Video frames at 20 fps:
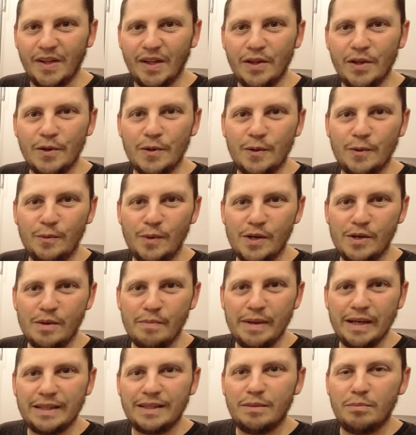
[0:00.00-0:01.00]
Hello, welcome
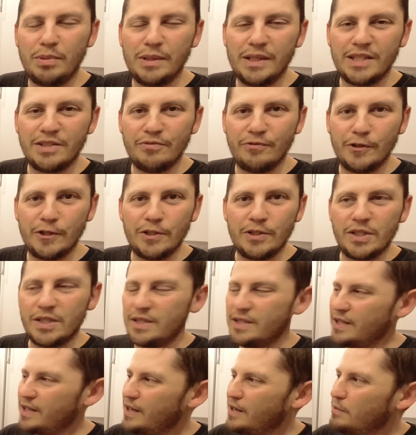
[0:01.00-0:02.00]
back to Bricks First.
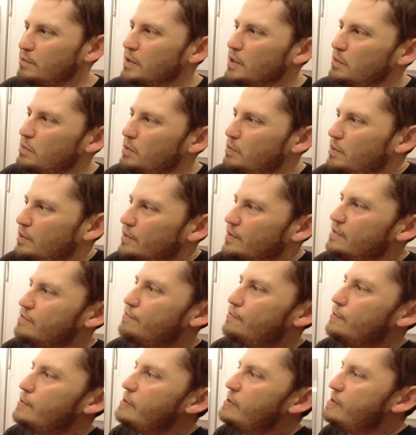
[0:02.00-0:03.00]
Today I'm going to be building
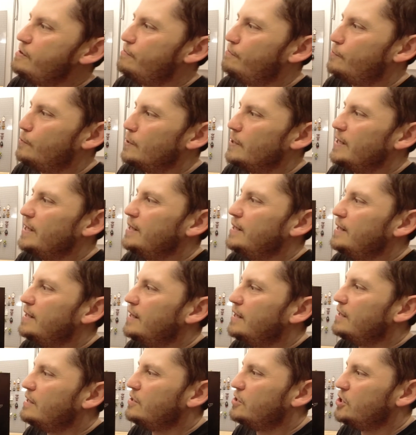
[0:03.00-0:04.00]
Ferrari
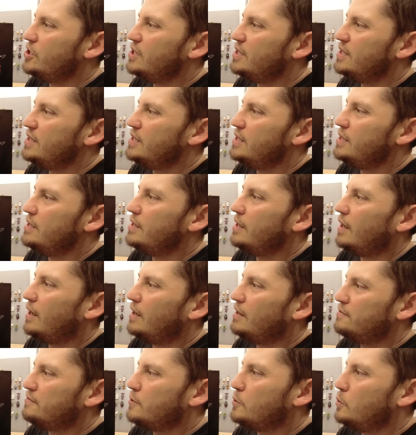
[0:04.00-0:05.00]
488 GTE
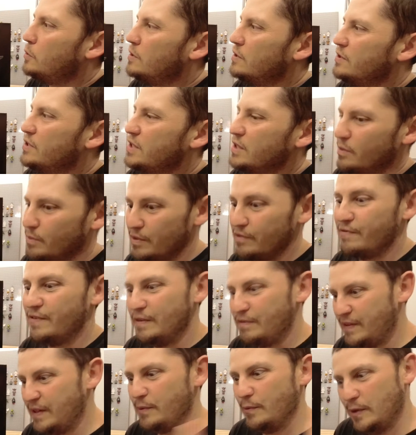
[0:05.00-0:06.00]
off course number
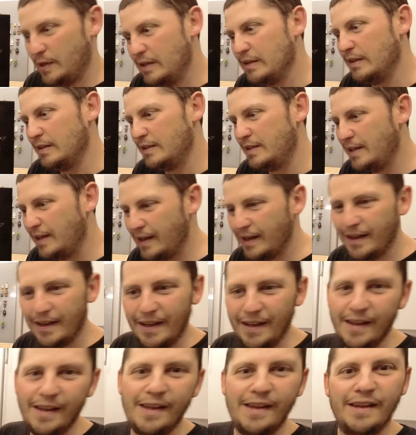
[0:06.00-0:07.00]
51.
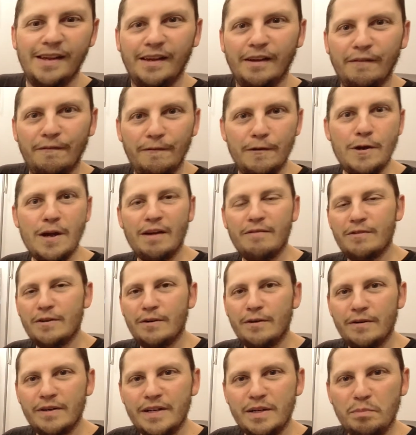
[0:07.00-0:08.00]
If you haven't
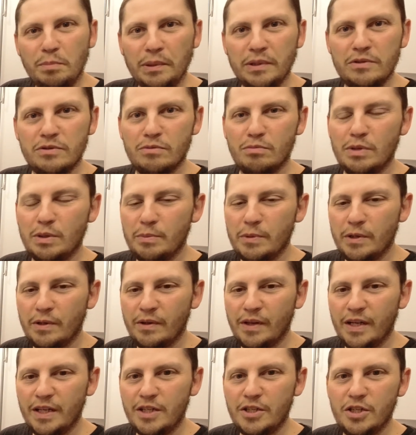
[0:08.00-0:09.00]
already, please remember to
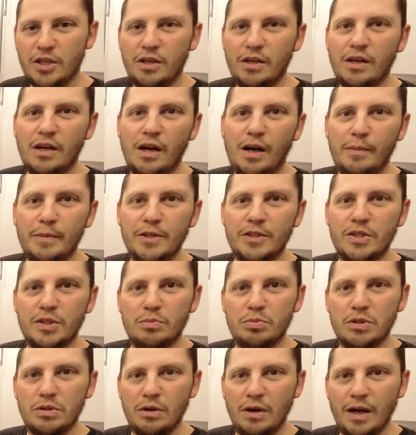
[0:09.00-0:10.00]
like, share, comment,
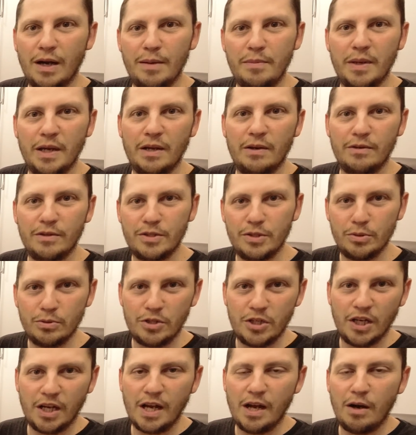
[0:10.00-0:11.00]
subscribe, and also
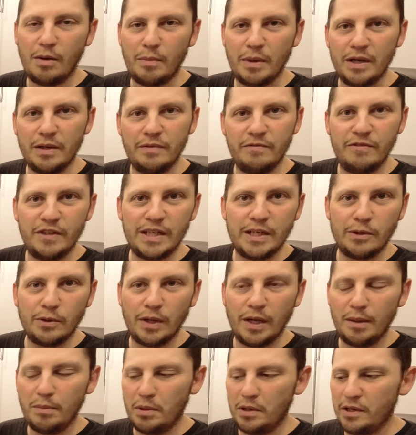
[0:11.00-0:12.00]
check out my video
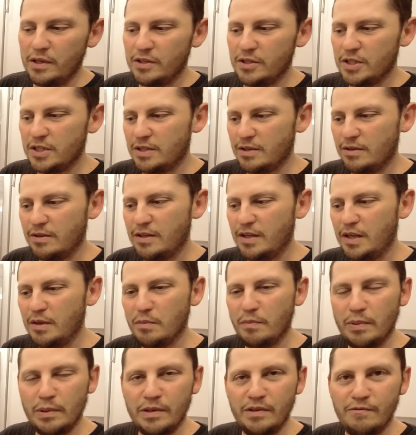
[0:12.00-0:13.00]
library. It's starting to
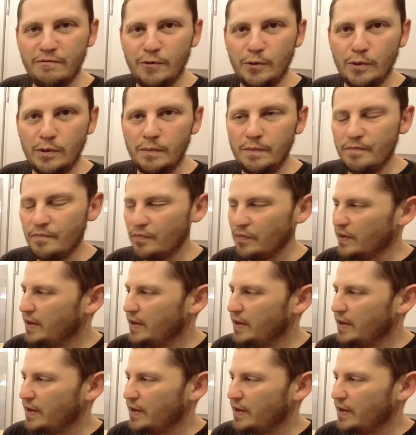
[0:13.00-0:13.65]
get pretty full.